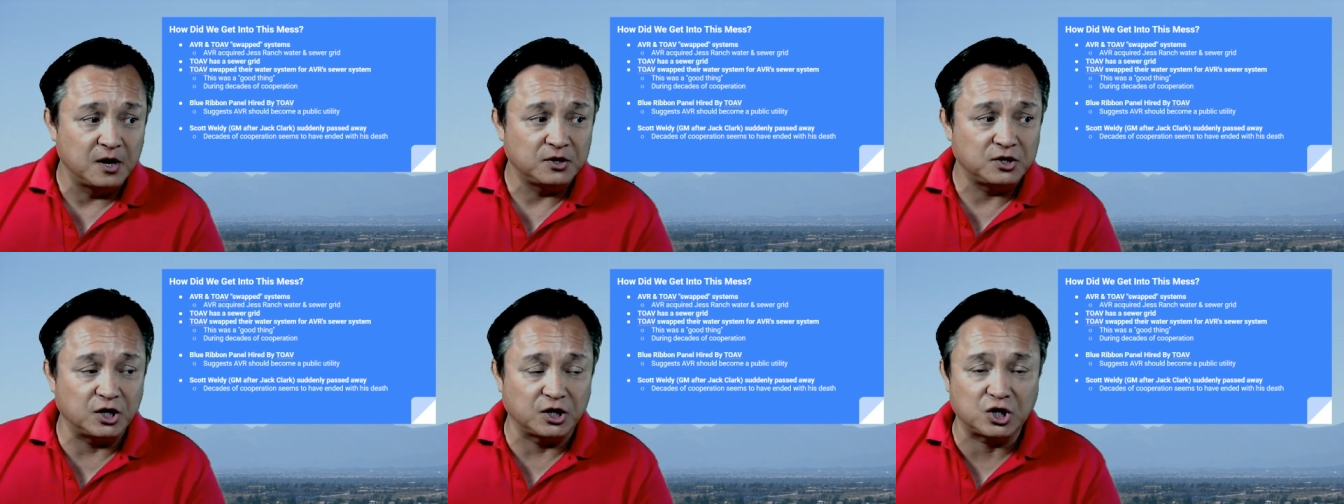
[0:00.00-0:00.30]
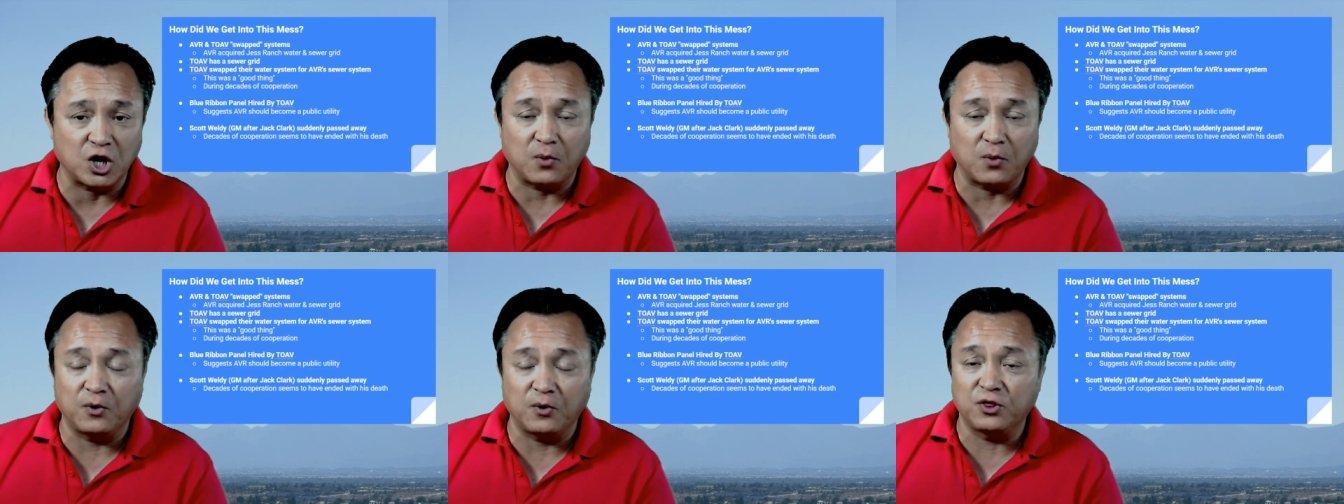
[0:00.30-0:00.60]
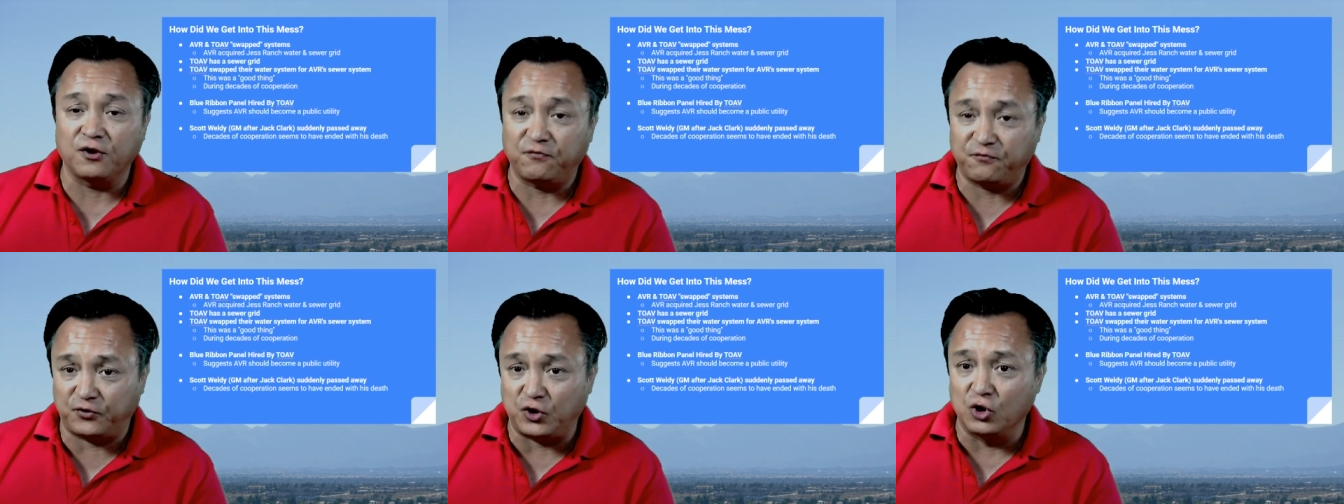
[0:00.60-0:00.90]
determine
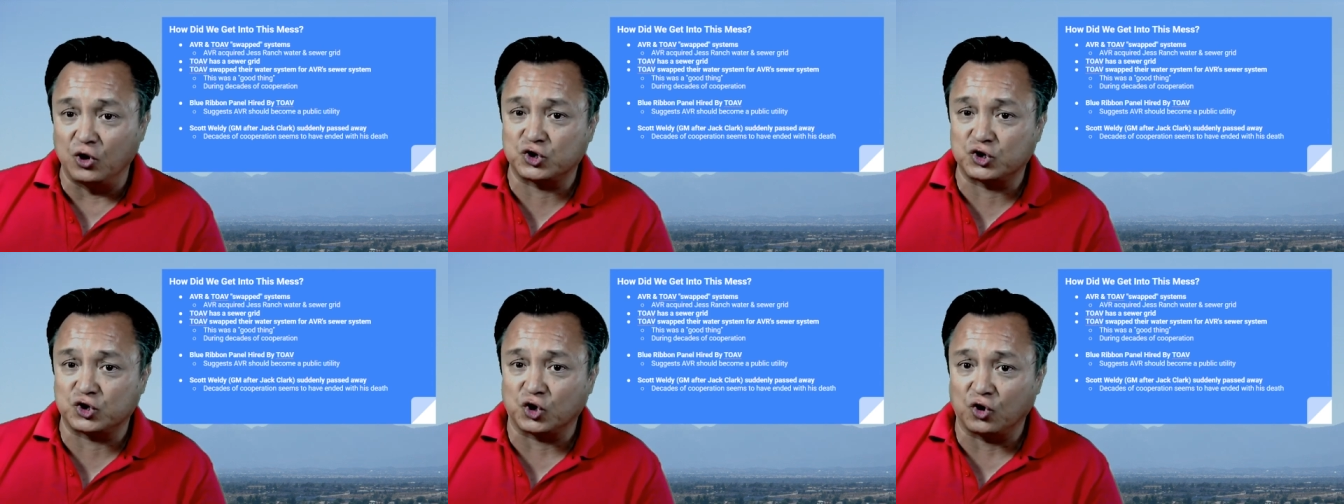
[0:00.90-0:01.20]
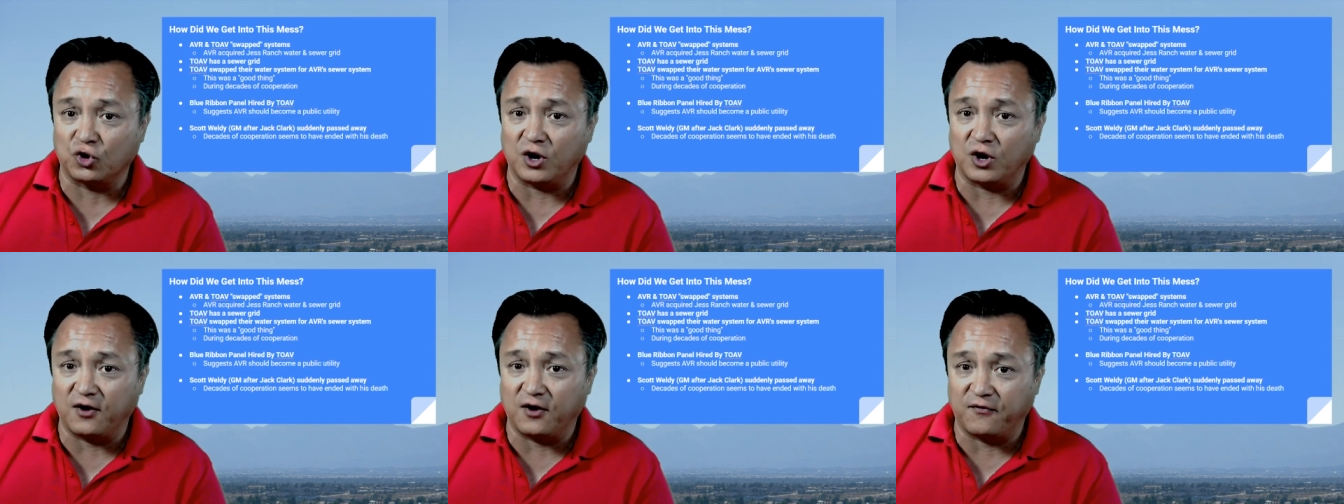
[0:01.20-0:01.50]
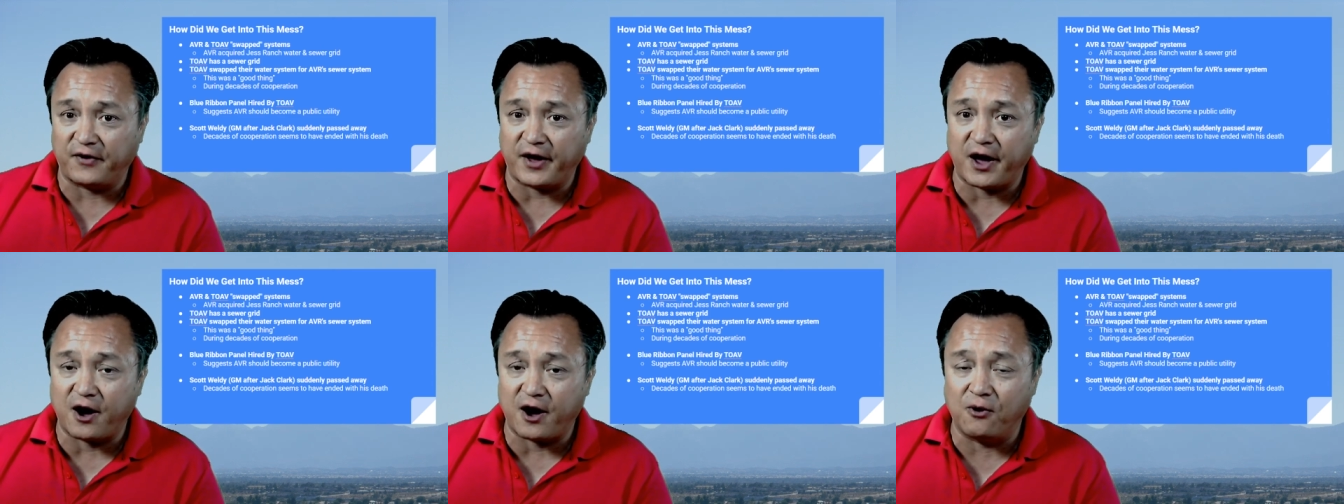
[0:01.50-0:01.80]
the future of
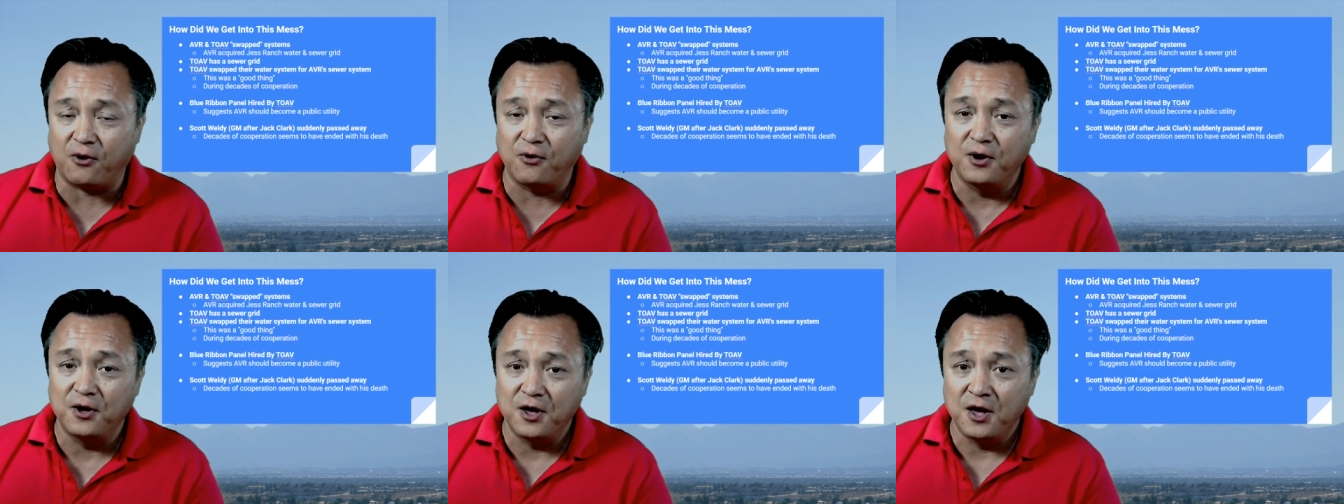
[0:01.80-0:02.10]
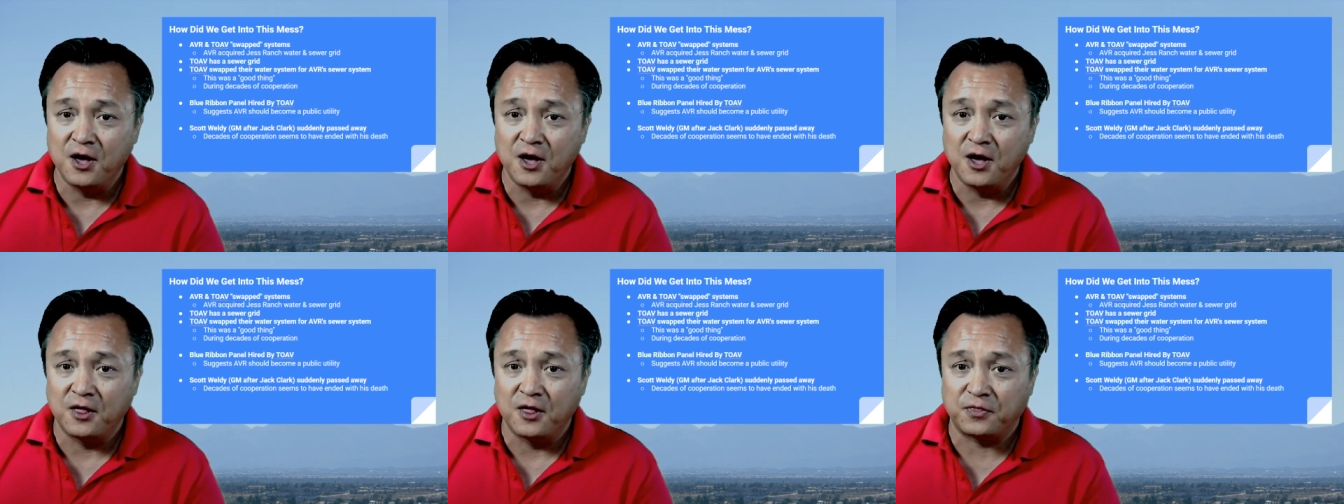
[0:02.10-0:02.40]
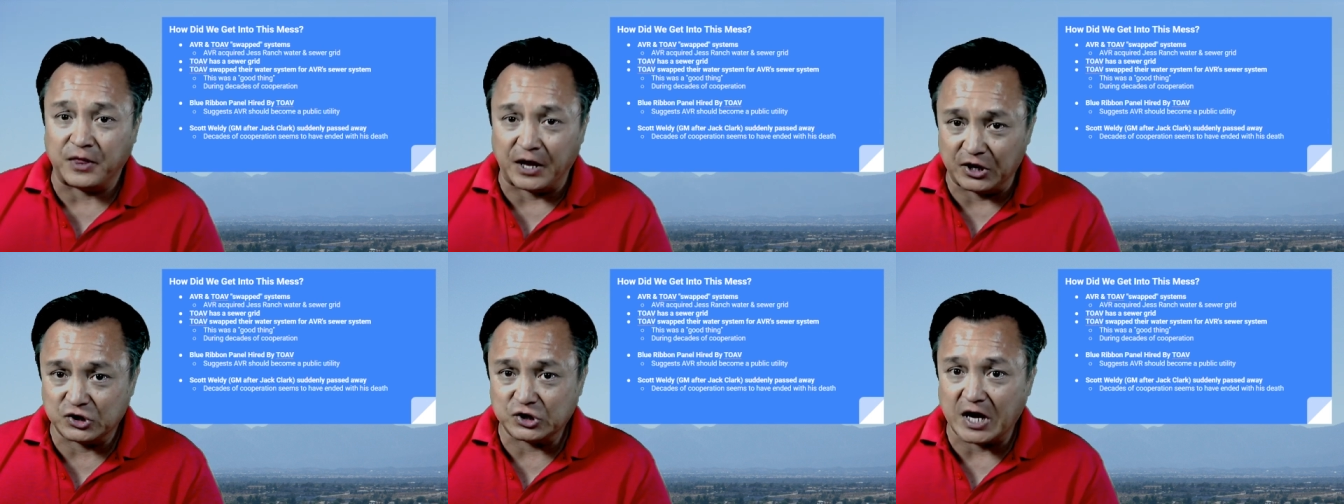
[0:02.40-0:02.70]
how
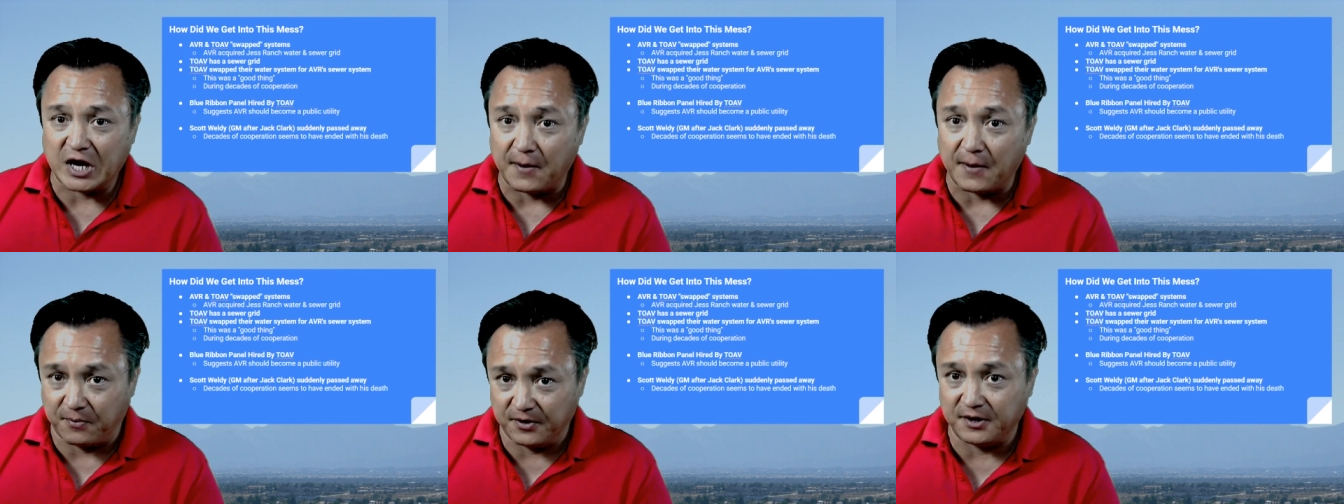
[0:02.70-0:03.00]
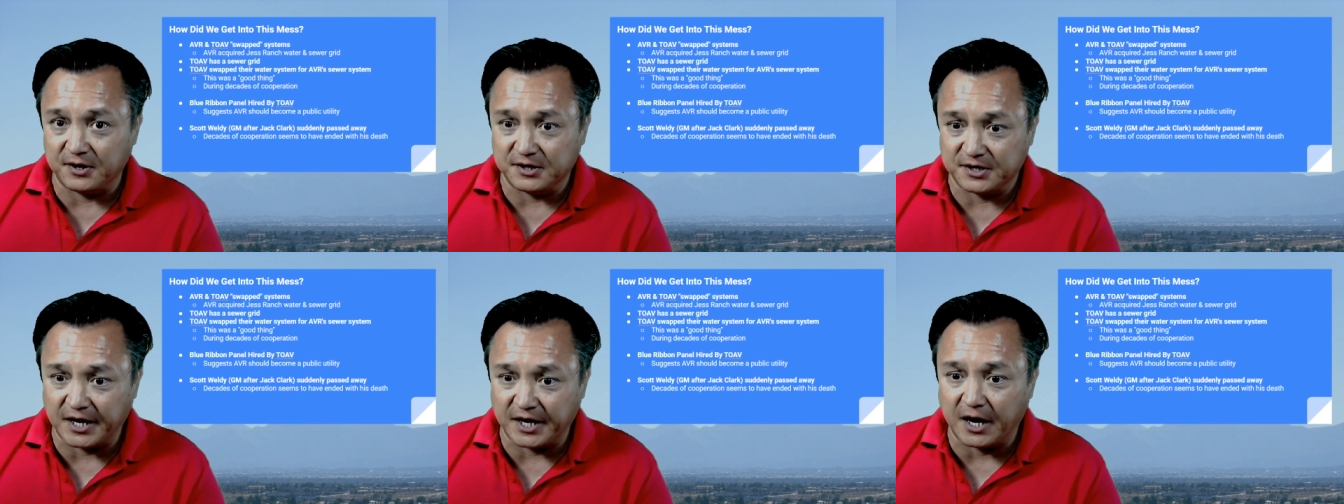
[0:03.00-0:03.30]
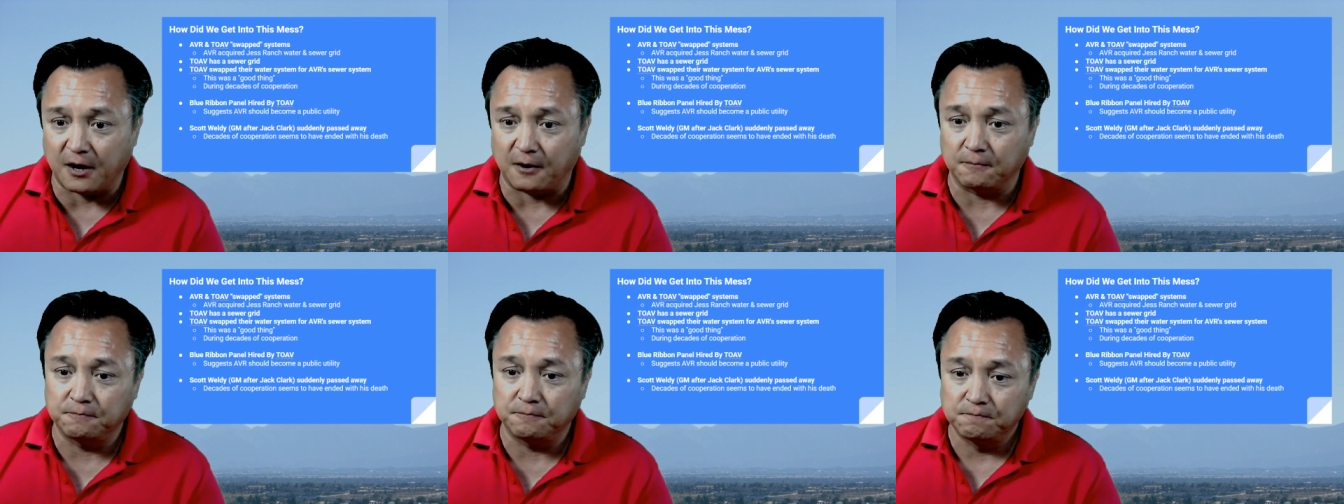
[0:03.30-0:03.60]
things should happen in
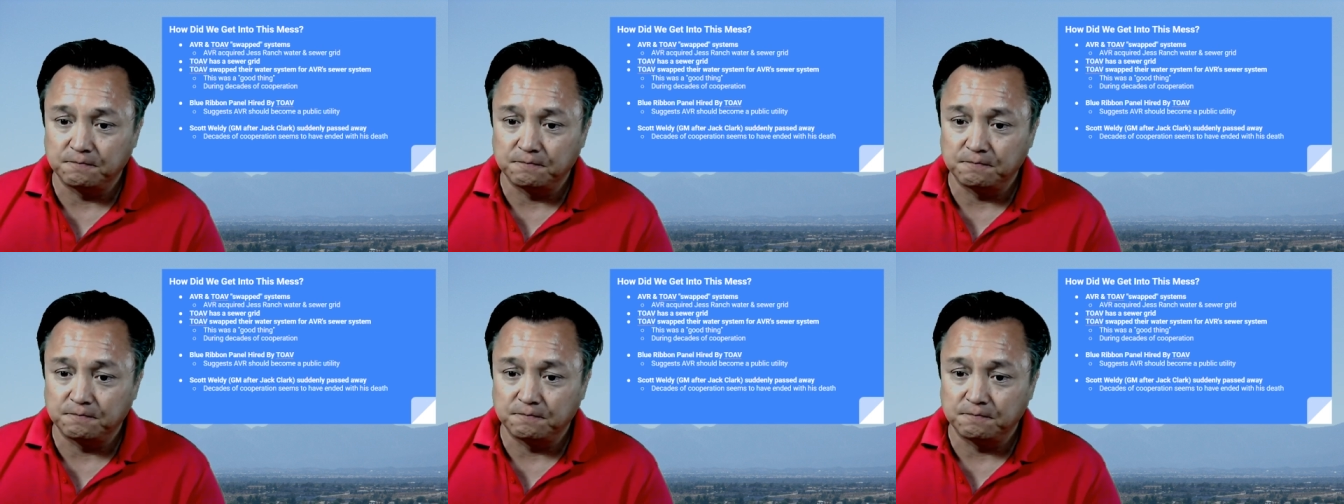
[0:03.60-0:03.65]
town.